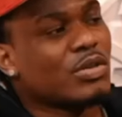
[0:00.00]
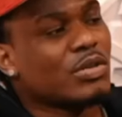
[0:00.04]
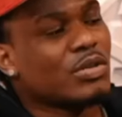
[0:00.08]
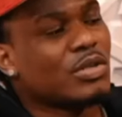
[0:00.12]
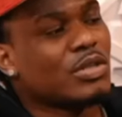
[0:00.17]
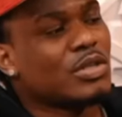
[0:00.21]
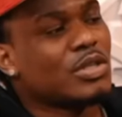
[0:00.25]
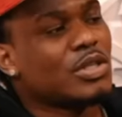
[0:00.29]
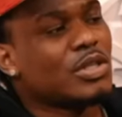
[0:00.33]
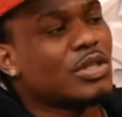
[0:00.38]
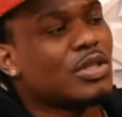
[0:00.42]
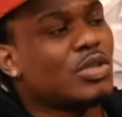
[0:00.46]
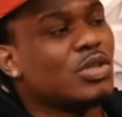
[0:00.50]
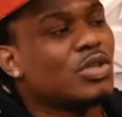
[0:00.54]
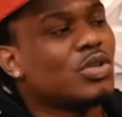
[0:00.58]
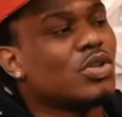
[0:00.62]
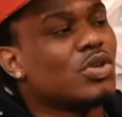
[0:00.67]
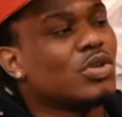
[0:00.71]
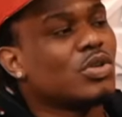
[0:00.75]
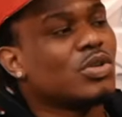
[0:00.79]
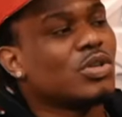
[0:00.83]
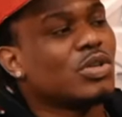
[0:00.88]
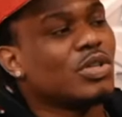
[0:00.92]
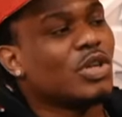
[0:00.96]
You fuck with the denim t-shirts you
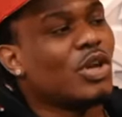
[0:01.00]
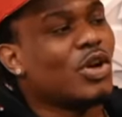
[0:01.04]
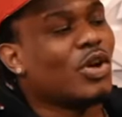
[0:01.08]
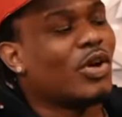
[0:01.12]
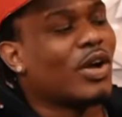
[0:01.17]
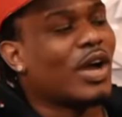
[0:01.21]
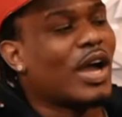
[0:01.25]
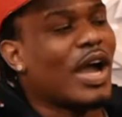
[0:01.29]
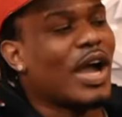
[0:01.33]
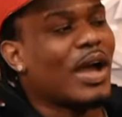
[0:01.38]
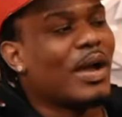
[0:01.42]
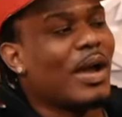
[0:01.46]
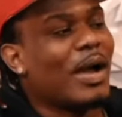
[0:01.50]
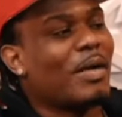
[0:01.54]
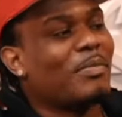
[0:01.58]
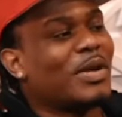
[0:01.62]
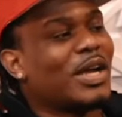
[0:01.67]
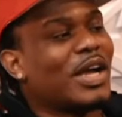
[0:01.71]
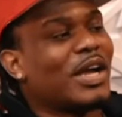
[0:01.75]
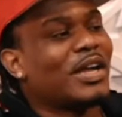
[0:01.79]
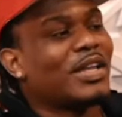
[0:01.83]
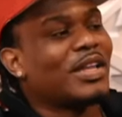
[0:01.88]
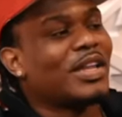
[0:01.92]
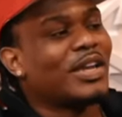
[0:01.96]
know, or not? Yo, I, I,
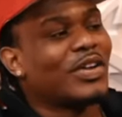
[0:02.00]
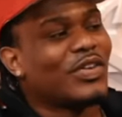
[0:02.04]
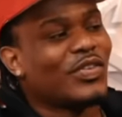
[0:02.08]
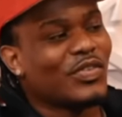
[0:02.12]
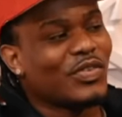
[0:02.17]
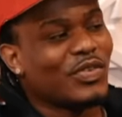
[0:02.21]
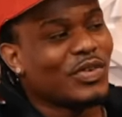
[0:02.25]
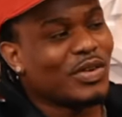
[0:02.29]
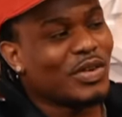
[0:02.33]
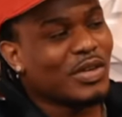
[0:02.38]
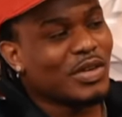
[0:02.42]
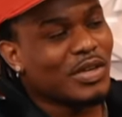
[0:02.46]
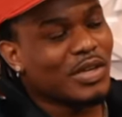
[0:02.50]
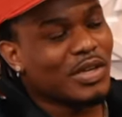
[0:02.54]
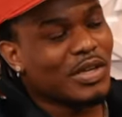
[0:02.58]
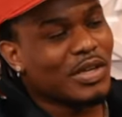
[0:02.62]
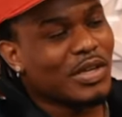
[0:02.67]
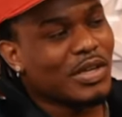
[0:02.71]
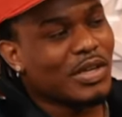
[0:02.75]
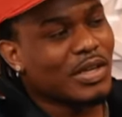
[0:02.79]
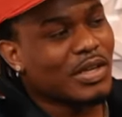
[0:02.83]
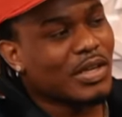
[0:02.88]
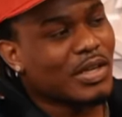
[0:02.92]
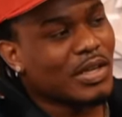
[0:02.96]
denim t-shirts? Like, nah, I
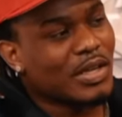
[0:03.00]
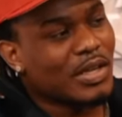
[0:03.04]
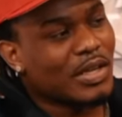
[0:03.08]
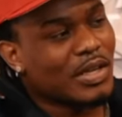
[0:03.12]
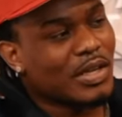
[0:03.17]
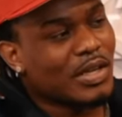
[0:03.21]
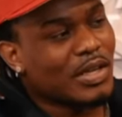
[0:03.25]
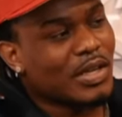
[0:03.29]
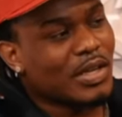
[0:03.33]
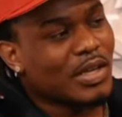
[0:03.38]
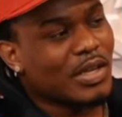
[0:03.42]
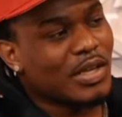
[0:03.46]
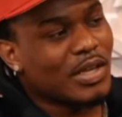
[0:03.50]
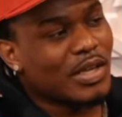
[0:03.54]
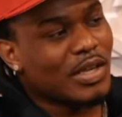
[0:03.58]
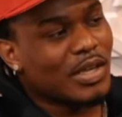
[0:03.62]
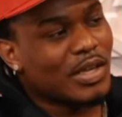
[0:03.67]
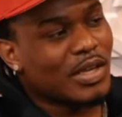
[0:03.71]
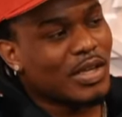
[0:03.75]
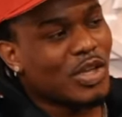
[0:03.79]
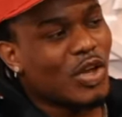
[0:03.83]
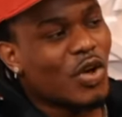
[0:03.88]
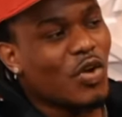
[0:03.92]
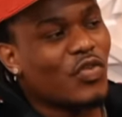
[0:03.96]
never, I never did
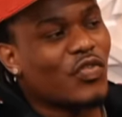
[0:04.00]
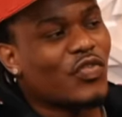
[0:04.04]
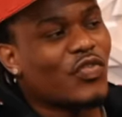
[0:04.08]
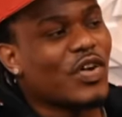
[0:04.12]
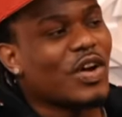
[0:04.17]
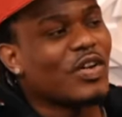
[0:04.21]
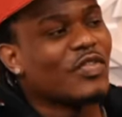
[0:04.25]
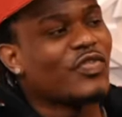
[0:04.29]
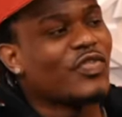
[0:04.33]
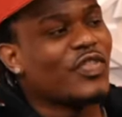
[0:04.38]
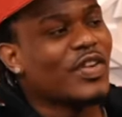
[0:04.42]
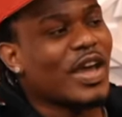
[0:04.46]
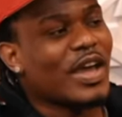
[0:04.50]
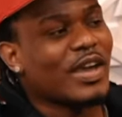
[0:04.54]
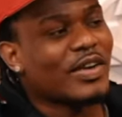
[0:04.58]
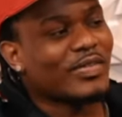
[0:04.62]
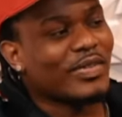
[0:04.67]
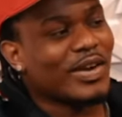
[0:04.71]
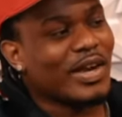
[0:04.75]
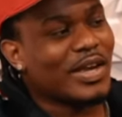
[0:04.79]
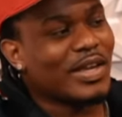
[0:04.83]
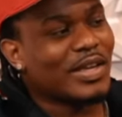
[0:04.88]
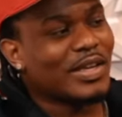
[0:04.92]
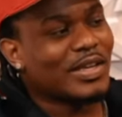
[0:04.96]
denim t-shirts. Yo, fun
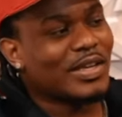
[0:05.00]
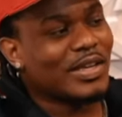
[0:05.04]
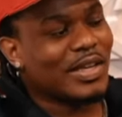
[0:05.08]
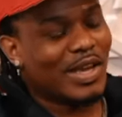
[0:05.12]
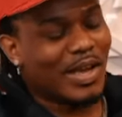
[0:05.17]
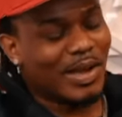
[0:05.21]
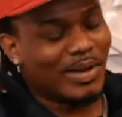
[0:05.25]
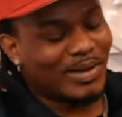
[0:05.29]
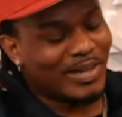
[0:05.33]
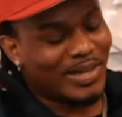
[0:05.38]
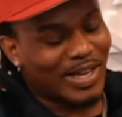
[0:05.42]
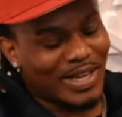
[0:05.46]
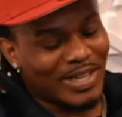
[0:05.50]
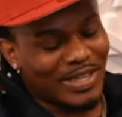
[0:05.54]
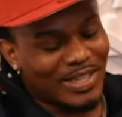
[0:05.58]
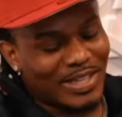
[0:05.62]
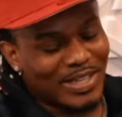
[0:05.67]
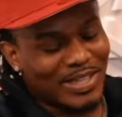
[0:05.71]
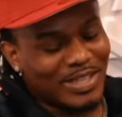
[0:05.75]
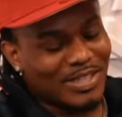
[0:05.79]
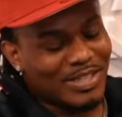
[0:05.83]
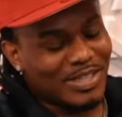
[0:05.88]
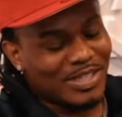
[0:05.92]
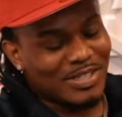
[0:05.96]
fact, right? I, uh, like
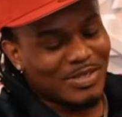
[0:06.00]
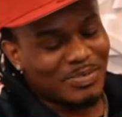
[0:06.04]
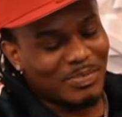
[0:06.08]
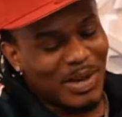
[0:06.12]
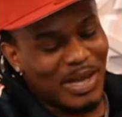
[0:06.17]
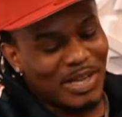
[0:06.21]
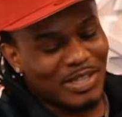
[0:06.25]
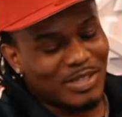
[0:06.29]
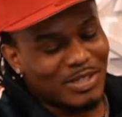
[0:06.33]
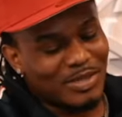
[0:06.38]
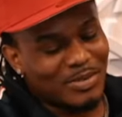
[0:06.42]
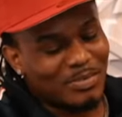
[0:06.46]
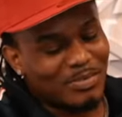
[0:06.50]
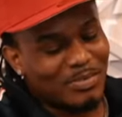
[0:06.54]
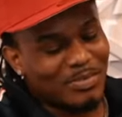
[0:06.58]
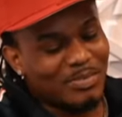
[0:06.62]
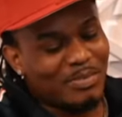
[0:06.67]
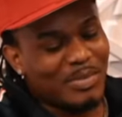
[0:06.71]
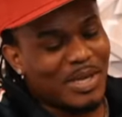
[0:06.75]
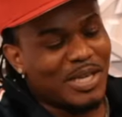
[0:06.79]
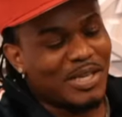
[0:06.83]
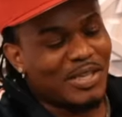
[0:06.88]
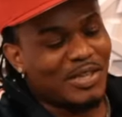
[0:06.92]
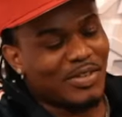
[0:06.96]
this about to
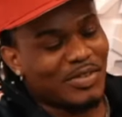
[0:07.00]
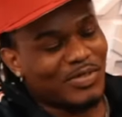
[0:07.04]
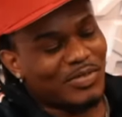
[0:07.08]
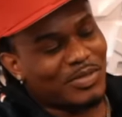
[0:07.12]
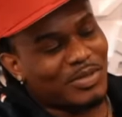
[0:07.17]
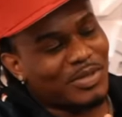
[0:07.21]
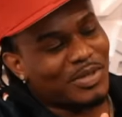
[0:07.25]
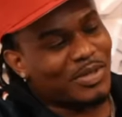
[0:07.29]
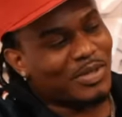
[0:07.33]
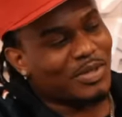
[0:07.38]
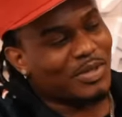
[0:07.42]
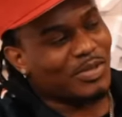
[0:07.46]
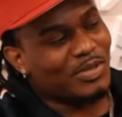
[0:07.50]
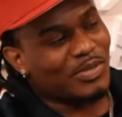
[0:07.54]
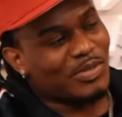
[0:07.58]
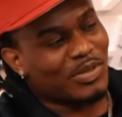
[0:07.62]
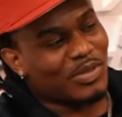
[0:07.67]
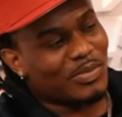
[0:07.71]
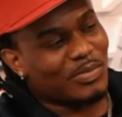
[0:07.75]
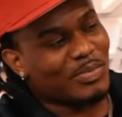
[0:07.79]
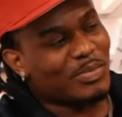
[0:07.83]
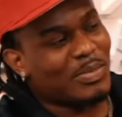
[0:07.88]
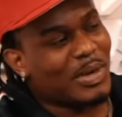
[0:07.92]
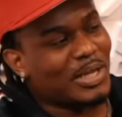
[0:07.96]
make you, you, you
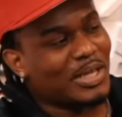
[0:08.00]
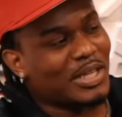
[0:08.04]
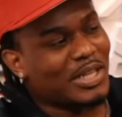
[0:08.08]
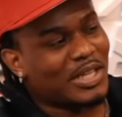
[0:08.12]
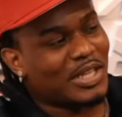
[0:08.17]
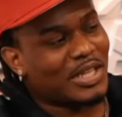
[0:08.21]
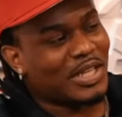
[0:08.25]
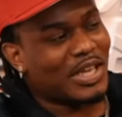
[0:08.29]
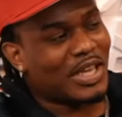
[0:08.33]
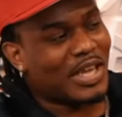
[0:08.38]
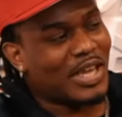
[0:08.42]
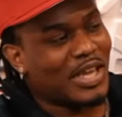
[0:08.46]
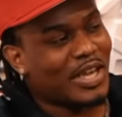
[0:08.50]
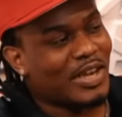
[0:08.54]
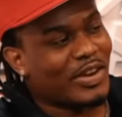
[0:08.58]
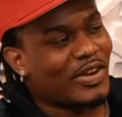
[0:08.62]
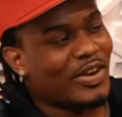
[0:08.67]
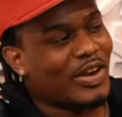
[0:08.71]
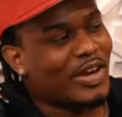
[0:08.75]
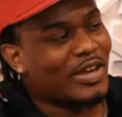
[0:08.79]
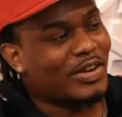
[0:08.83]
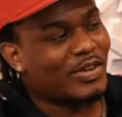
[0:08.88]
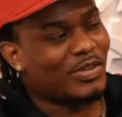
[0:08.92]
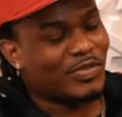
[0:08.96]
gonna about to get the
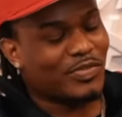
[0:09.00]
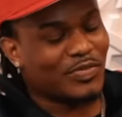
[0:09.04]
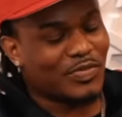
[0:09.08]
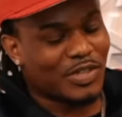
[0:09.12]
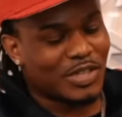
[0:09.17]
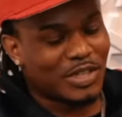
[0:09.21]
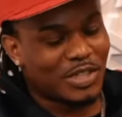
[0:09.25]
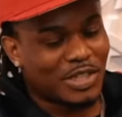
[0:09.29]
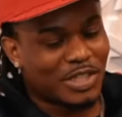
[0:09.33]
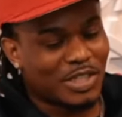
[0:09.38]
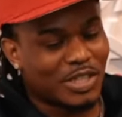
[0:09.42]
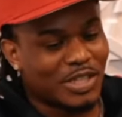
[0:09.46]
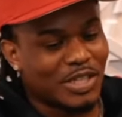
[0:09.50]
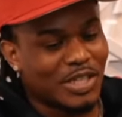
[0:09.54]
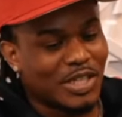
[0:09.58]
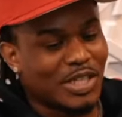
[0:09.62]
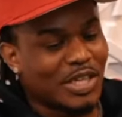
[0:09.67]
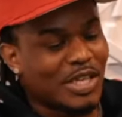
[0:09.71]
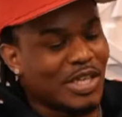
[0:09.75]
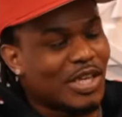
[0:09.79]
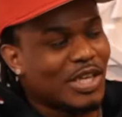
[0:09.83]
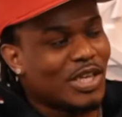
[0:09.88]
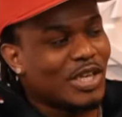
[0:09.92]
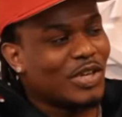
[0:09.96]
airhead off. Check these shit,
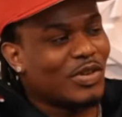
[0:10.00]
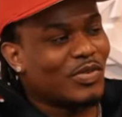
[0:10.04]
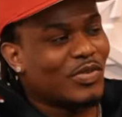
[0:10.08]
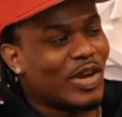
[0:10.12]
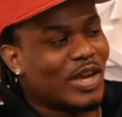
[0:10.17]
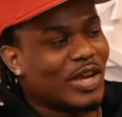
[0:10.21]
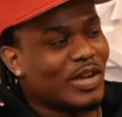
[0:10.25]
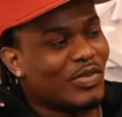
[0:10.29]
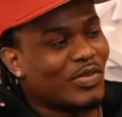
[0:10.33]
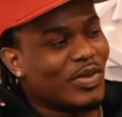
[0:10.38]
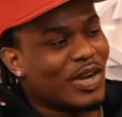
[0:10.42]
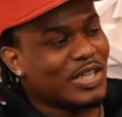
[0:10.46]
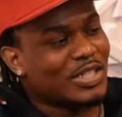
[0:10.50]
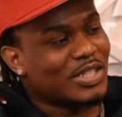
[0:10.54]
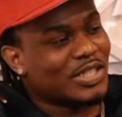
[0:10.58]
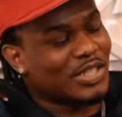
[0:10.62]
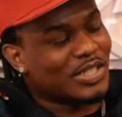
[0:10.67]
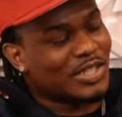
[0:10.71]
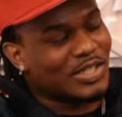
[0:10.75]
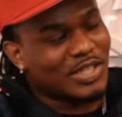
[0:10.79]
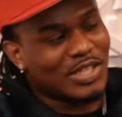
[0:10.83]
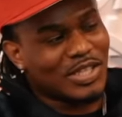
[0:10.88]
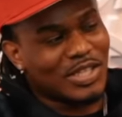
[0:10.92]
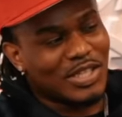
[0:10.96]
out, right? Watch
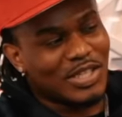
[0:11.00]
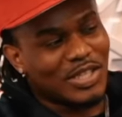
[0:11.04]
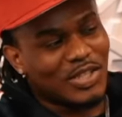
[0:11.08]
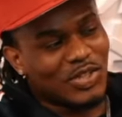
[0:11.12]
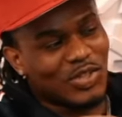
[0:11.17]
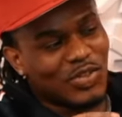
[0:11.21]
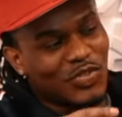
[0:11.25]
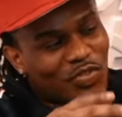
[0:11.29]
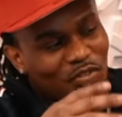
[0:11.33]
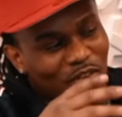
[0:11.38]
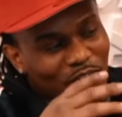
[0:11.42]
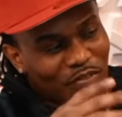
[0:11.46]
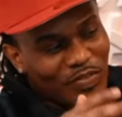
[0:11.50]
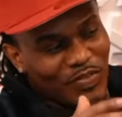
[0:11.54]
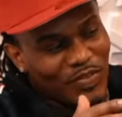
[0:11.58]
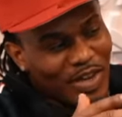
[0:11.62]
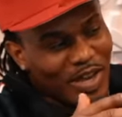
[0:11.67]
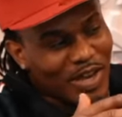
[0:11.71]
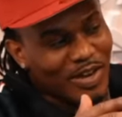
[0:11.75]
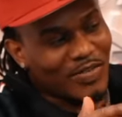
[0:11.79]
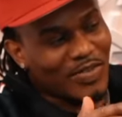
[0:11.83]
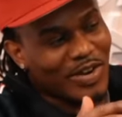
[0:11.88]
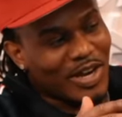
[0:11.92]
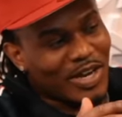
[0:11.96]
this. Fun
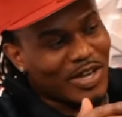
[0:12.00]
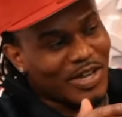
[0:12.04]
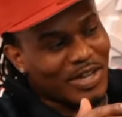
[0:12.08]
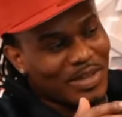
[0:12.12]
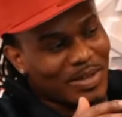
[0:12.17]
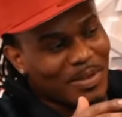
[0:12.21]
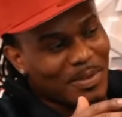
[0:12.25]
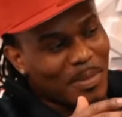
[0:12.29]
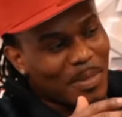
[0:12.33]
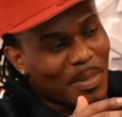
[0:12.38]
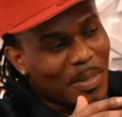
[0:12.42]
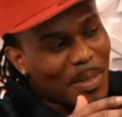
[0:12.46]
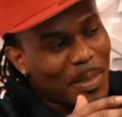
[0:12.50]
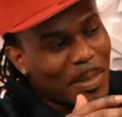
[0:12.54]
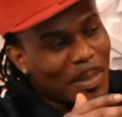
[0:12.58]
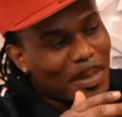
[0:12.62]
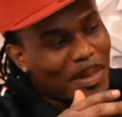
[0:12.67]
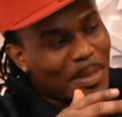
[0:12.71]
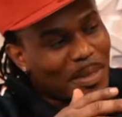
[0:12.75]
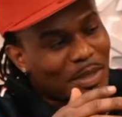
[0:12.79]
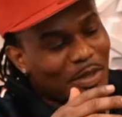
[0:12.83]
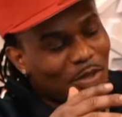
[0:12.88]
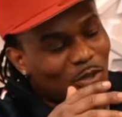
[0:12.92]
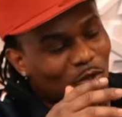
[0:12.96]
fact, right?
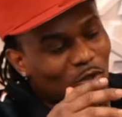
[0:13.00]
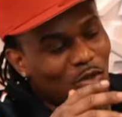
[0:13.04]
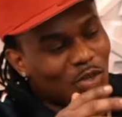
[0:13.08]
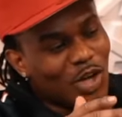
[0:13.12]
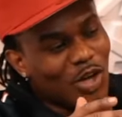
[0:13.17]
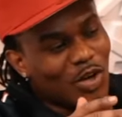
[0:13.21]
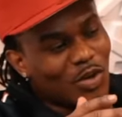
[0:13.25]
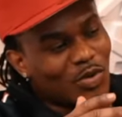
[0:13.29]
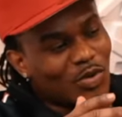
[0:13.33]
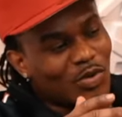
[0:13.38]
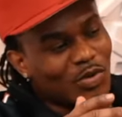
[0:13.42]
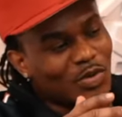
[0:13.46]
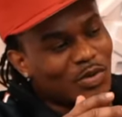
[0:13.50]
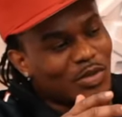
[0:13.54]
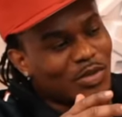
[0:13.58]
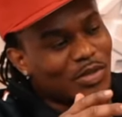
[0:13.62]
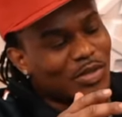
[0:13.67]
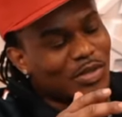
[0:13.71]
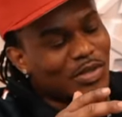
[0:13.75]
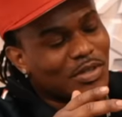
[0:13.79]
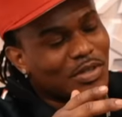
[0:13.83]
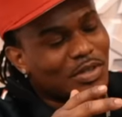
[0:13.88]
You know,